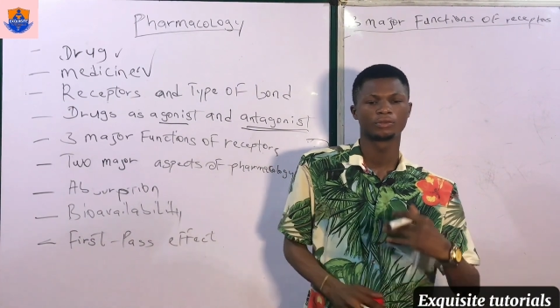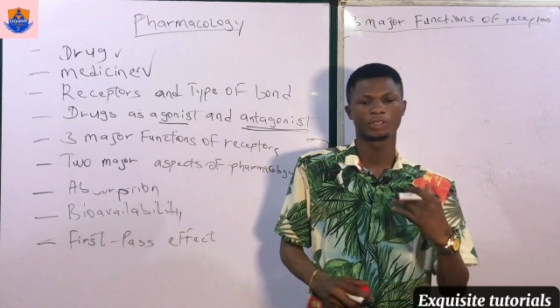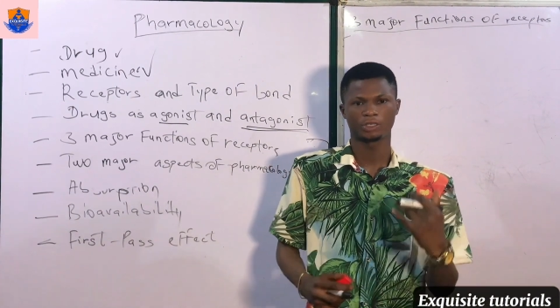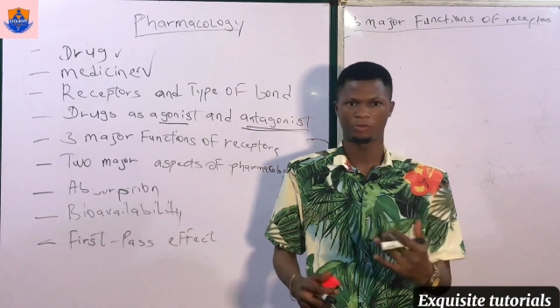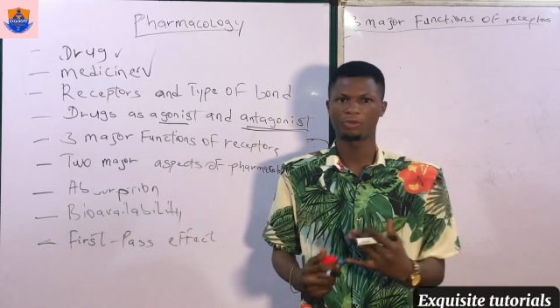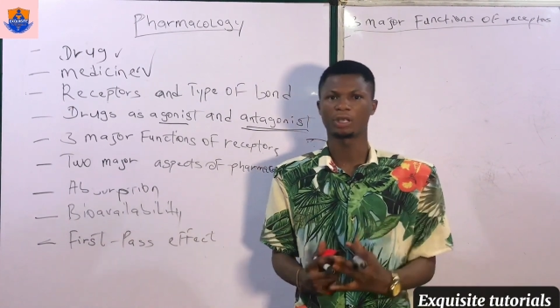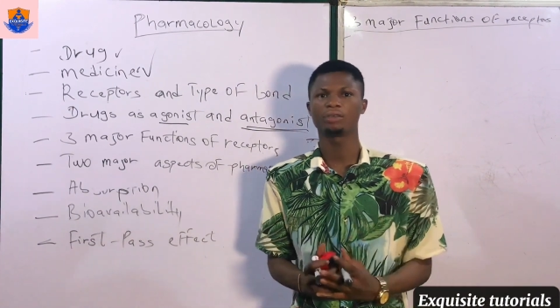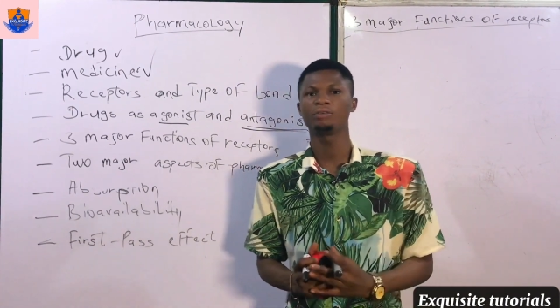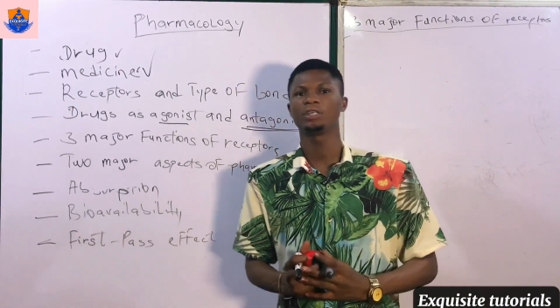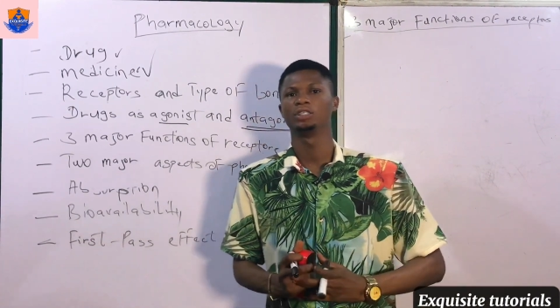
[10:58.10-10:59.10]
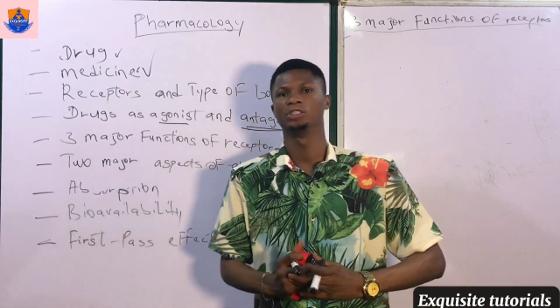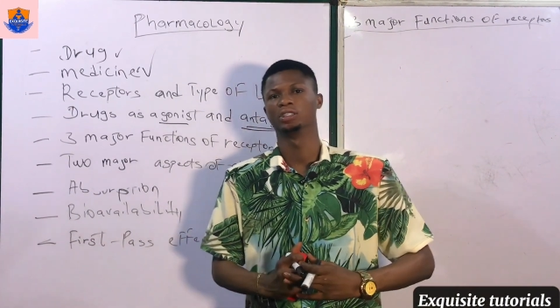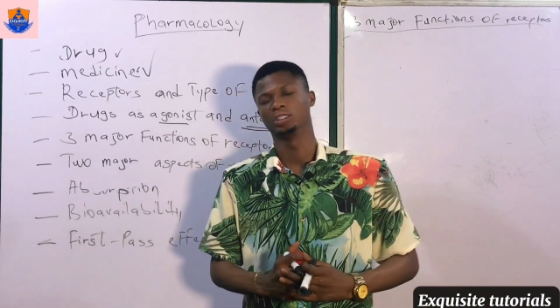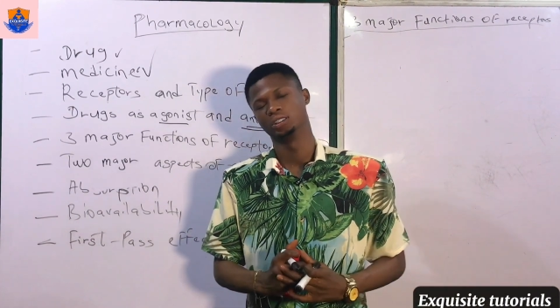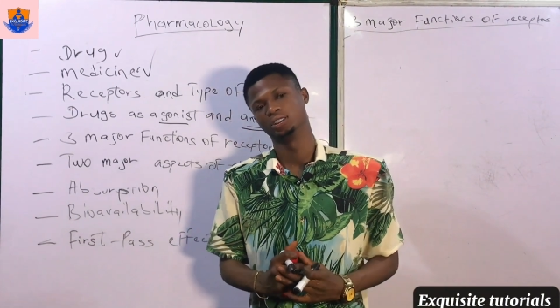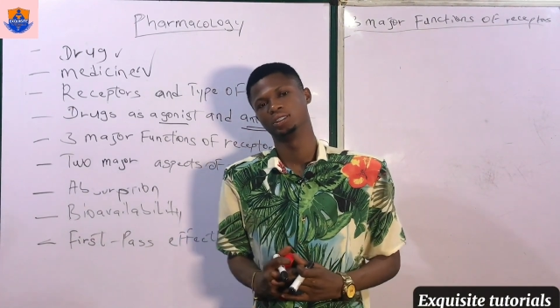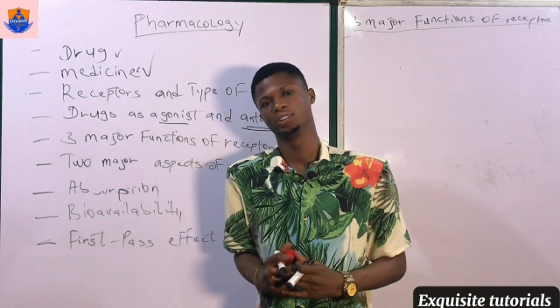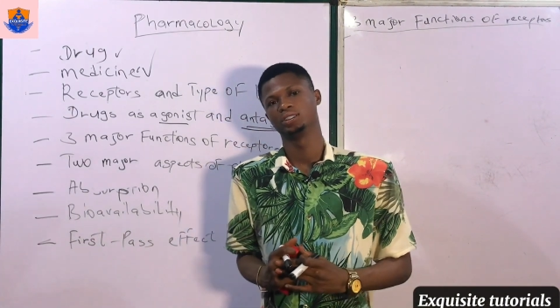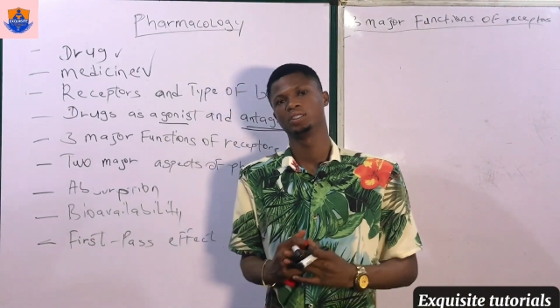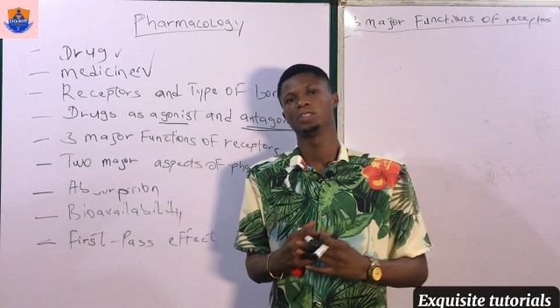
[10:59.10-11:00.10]
If you are given a drug,
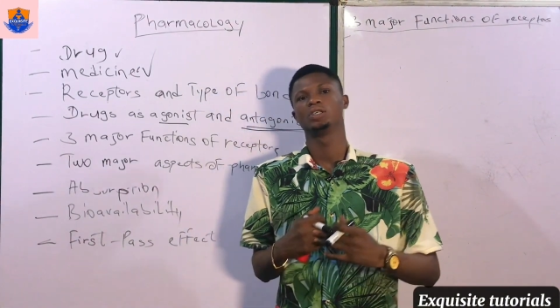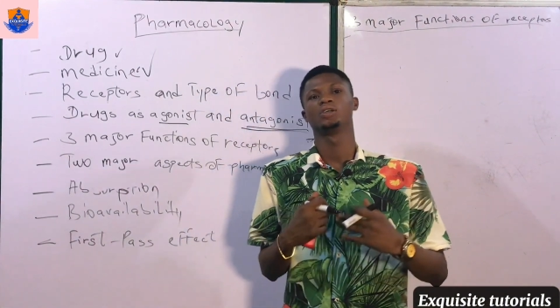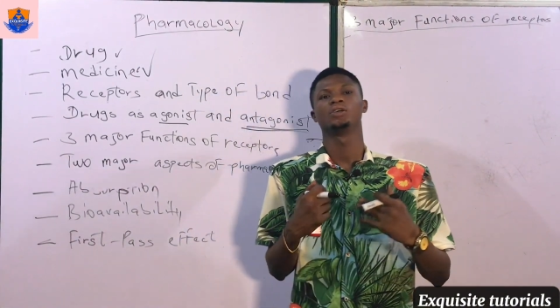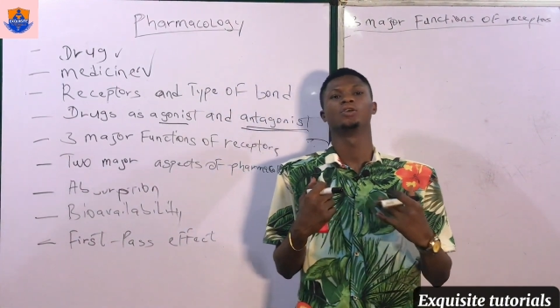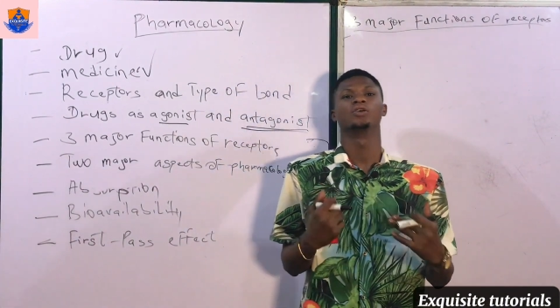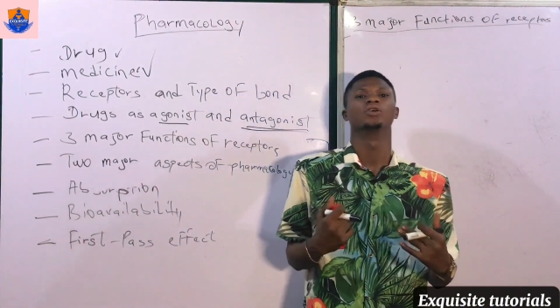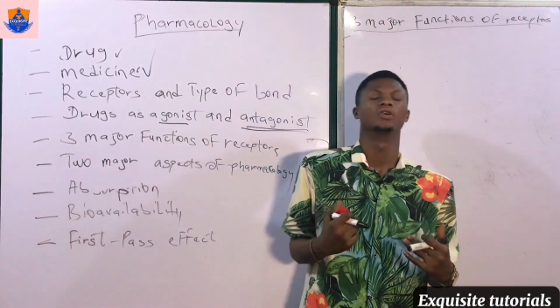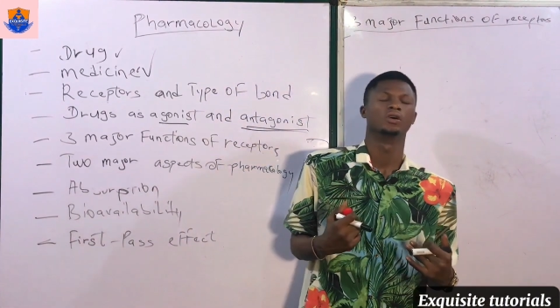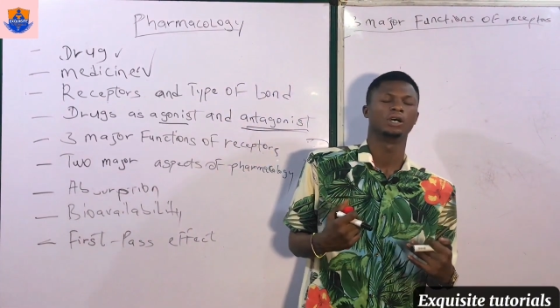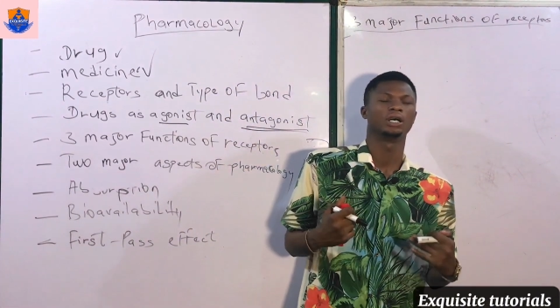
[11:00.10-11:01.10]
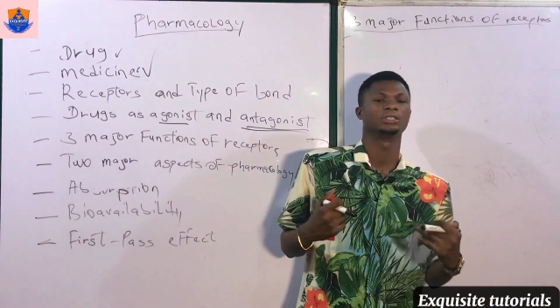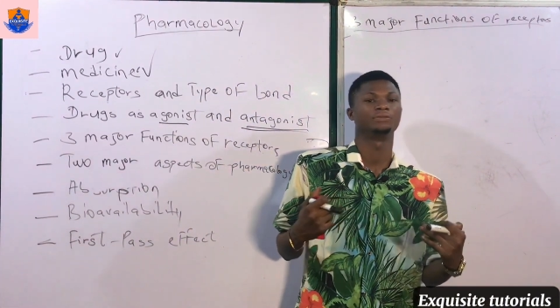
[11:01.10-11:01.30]
or as a